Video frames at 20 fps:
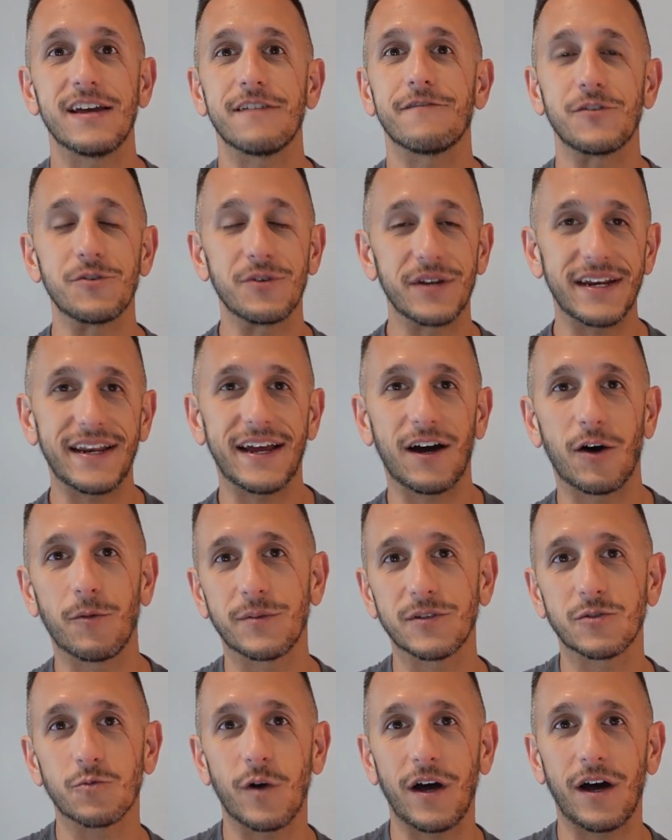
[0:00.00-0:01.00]
If you need
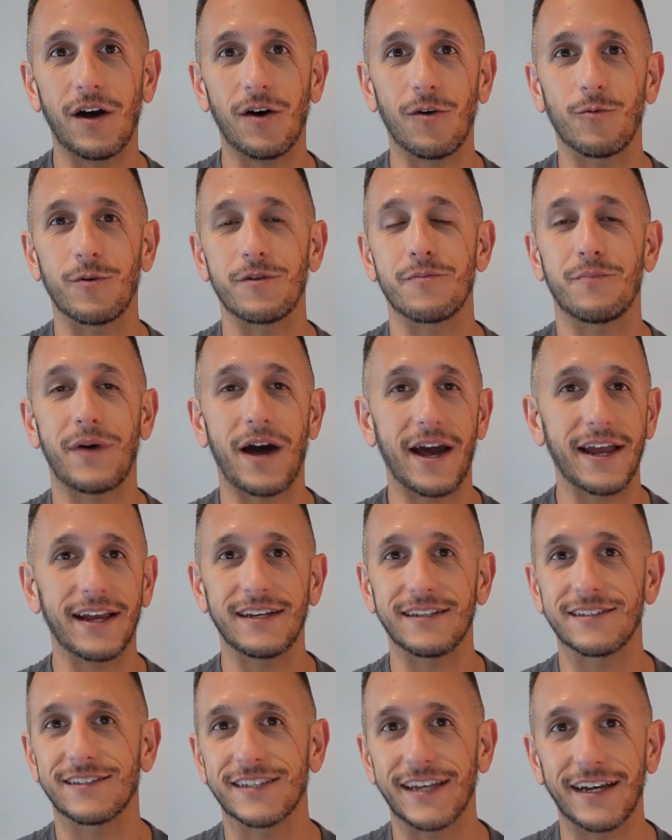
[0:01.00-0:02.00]
help as well with
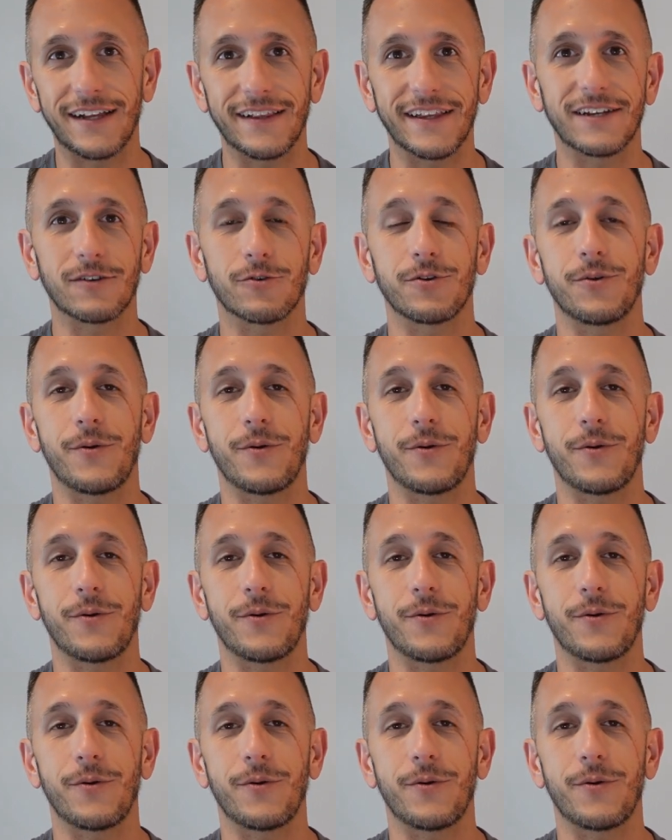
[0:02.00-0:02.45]
buying, selling,